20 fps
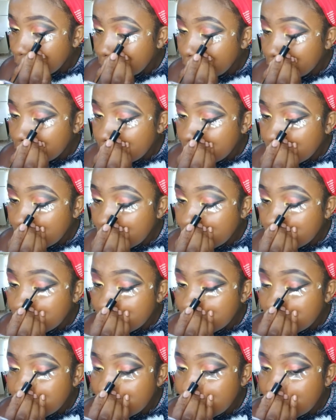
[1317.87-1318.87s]
using a
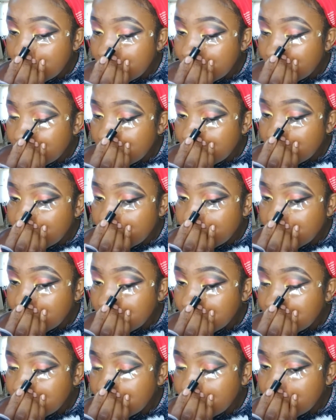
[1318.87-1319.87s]
concealer and
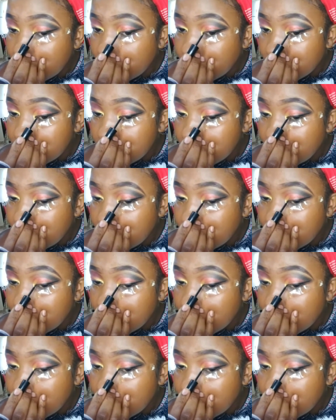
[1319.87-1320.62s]
correct the mistakes.